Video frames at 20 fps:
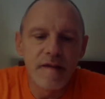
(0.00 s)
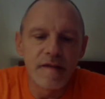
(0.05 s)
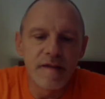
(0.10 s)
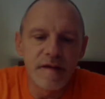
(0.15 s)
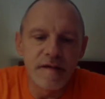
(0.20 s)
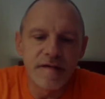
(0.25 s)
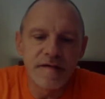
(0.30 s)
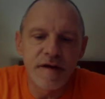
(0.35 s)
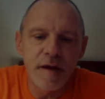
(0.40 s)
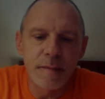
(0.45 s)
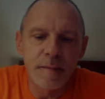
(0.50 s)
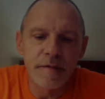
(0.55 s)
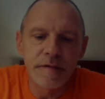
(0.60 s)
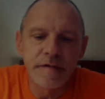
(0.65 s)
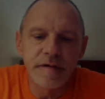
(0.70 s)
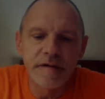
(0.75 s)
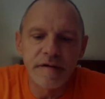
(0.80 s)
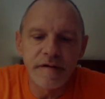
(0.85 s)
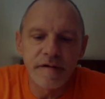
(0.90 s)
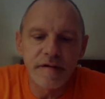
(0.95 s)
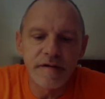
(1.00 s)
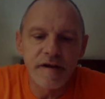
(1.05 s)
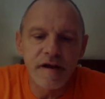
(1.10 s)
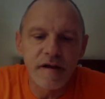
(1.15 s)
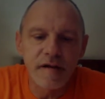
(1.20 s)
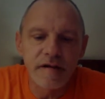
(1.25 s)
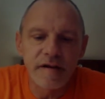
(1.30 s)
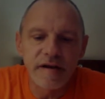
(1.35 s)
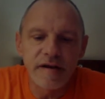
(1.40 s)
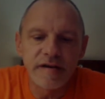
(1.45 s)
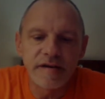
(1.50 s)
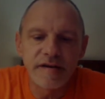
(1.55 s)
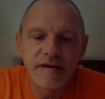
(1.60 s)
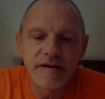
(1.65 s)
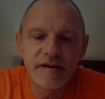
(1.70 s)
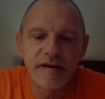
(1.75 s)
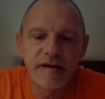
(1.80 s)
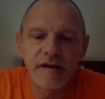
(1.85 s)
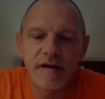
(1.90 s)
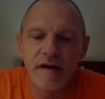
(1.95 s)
the subtleties